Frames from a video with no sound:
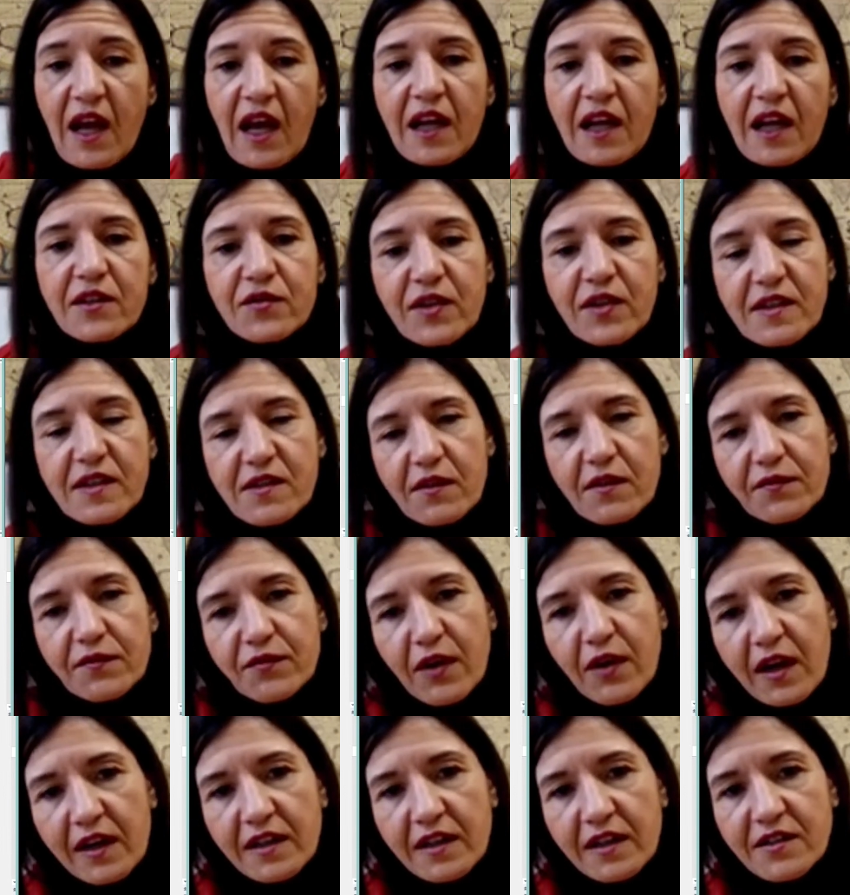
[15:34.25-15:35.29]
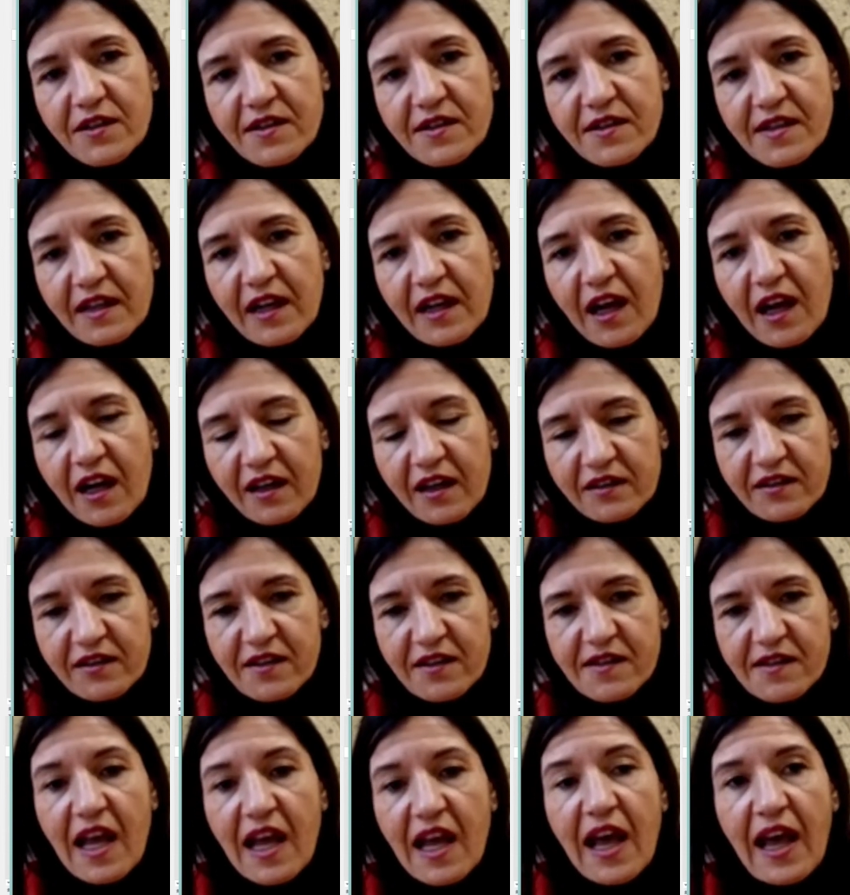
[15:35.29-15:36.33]
Hundreds of writers and
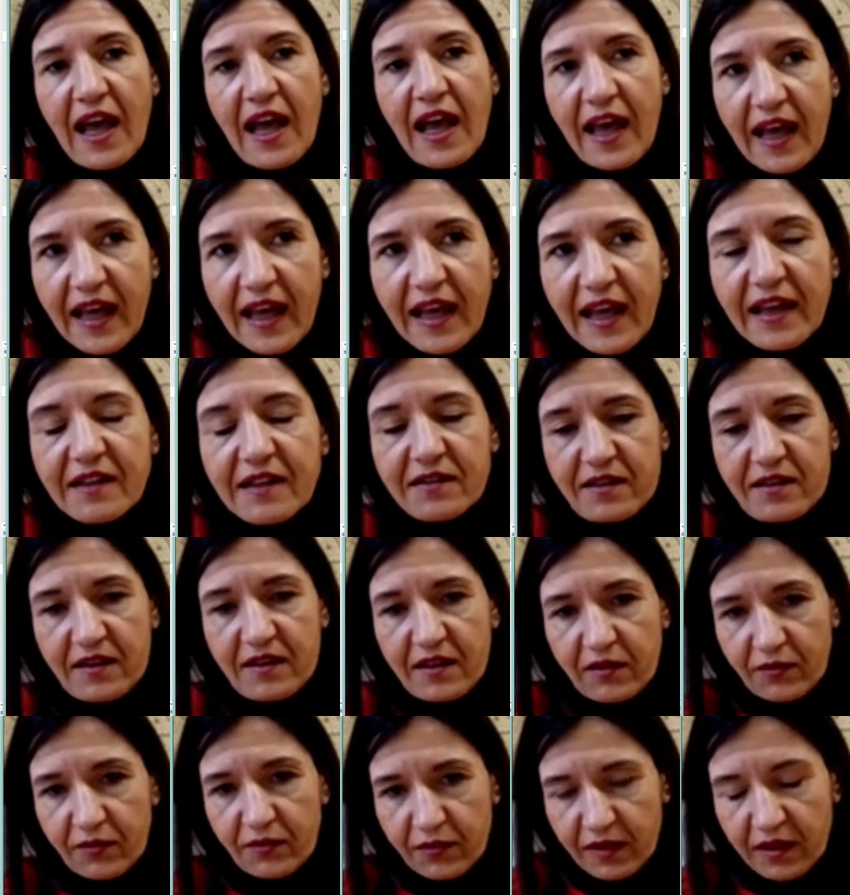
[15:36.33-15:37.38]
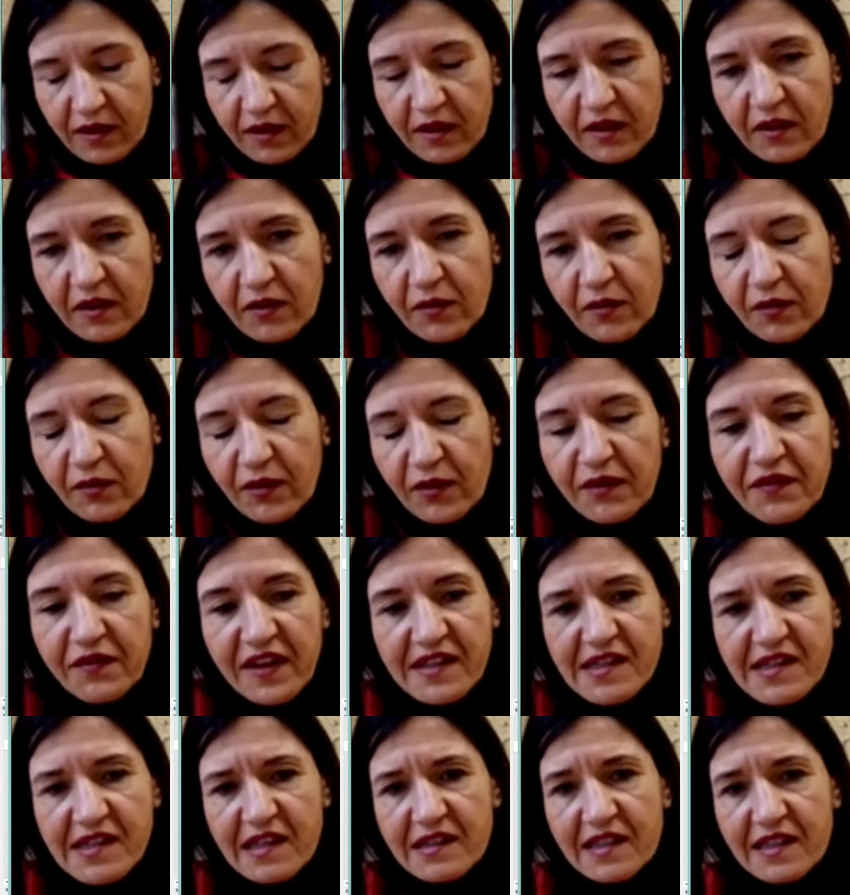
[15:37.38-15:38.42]
artists had
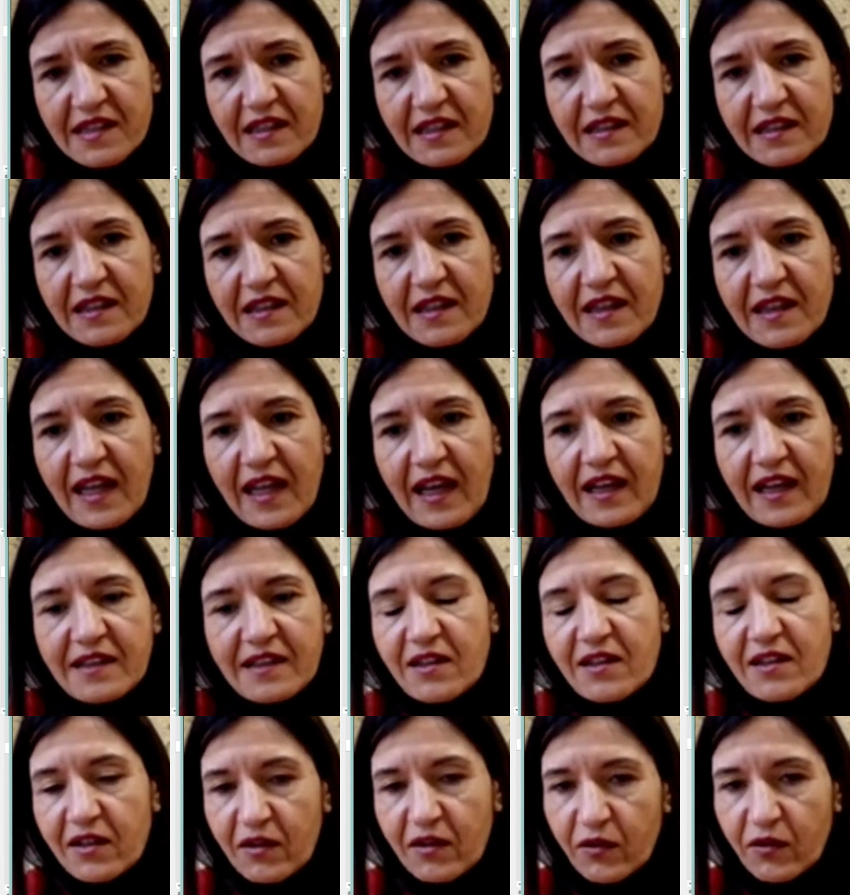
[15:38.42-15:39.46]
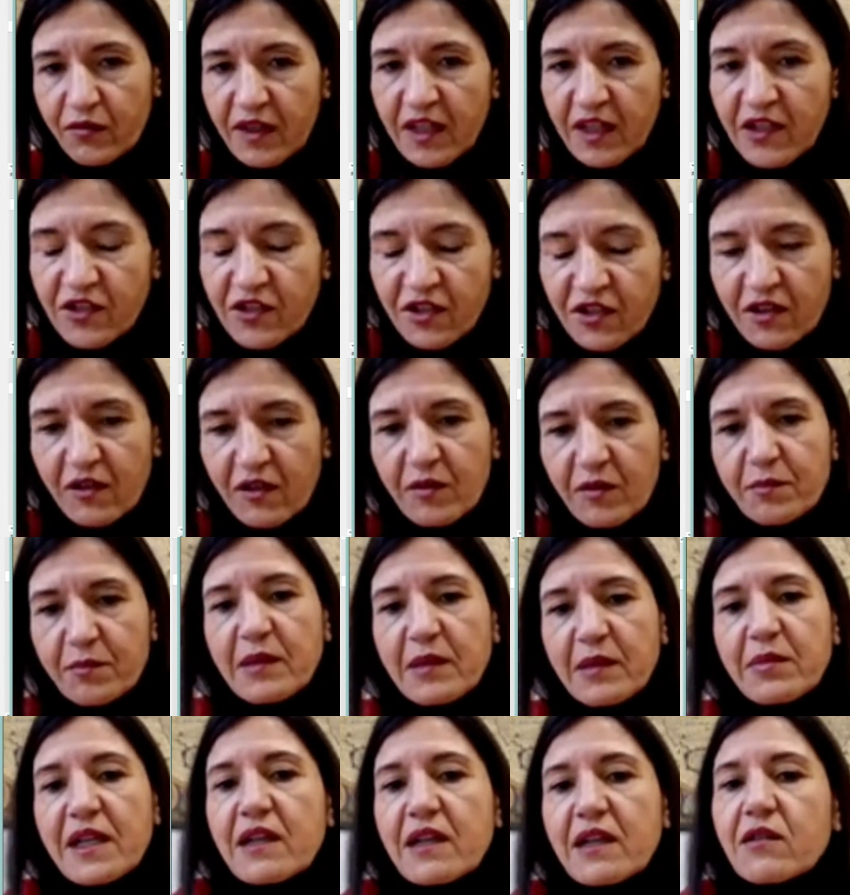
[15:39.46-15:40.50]
revisited that original
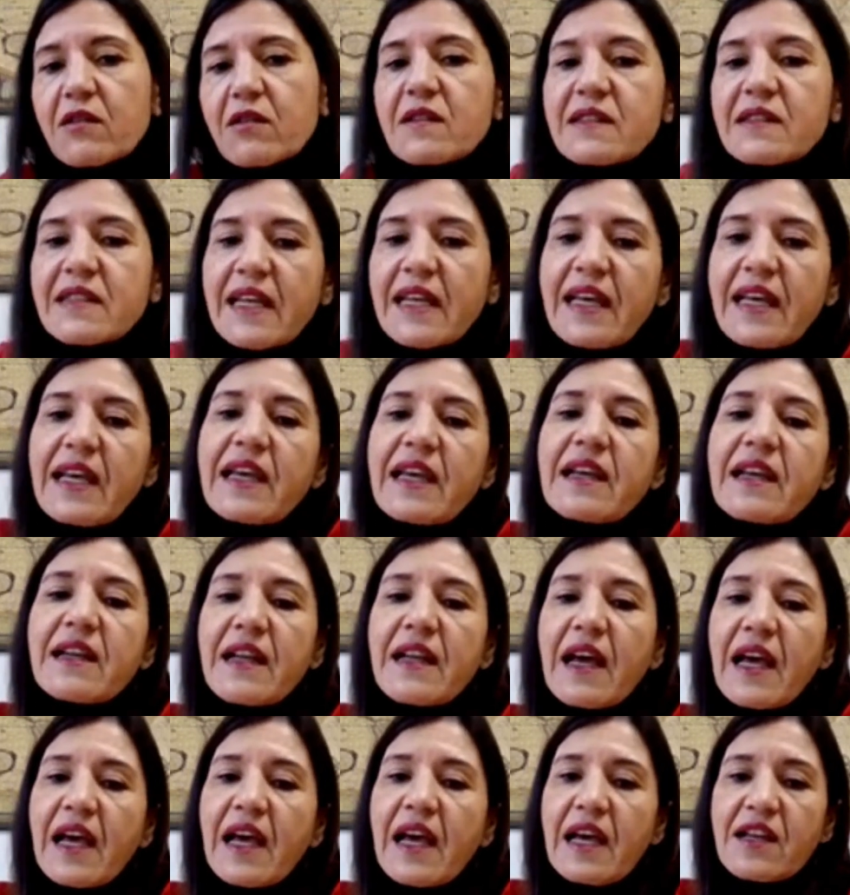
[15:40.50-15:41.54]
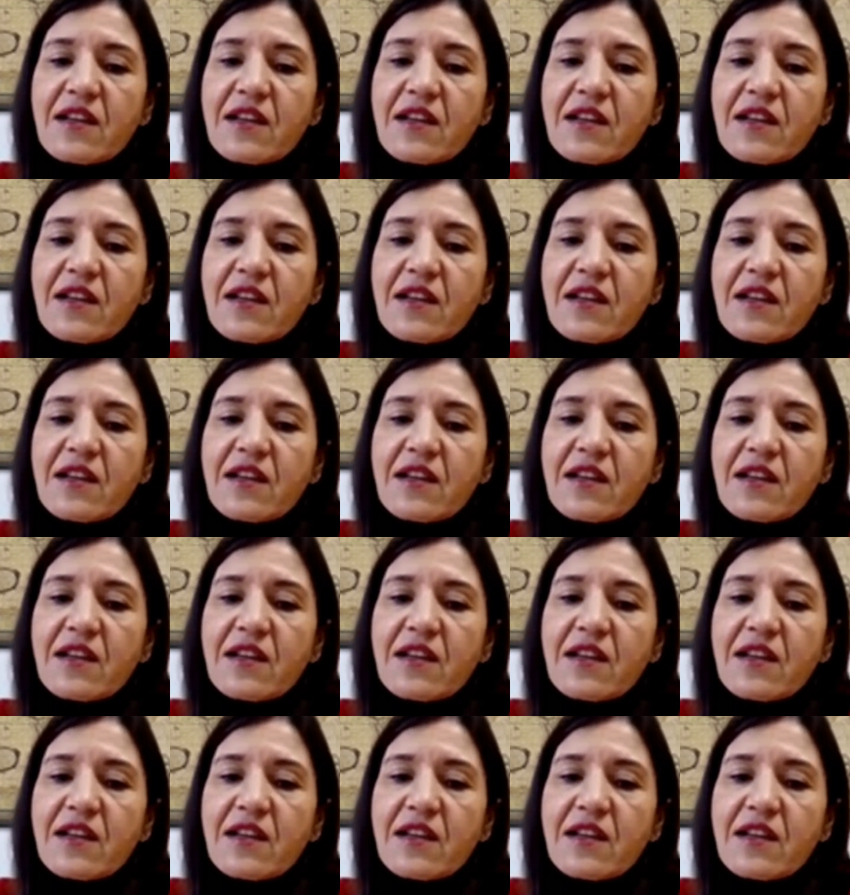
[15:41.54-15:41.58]
biblical tale.